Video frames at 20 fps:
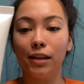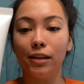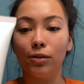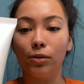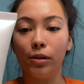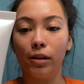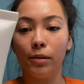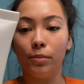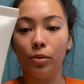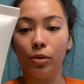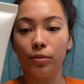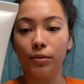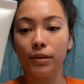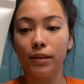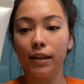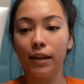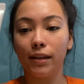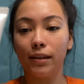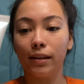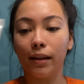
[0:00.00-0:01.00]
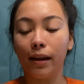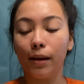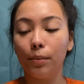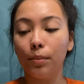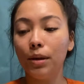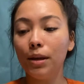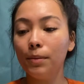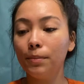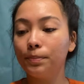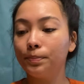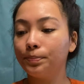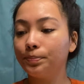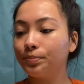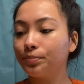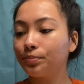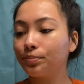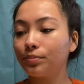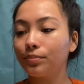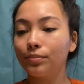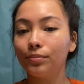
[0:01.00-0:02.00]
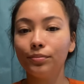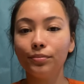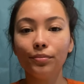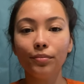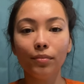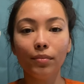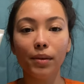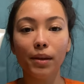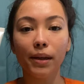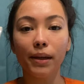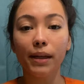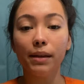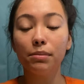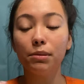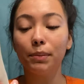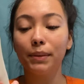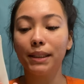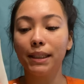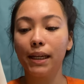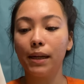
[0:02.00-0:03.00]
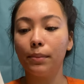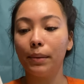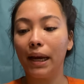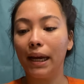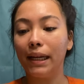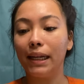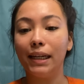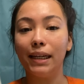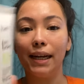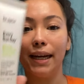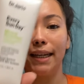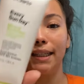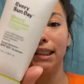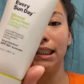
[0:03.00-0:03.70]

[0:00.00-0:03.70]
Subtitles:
and oily prone skin like me. Keeps my skin matte and it has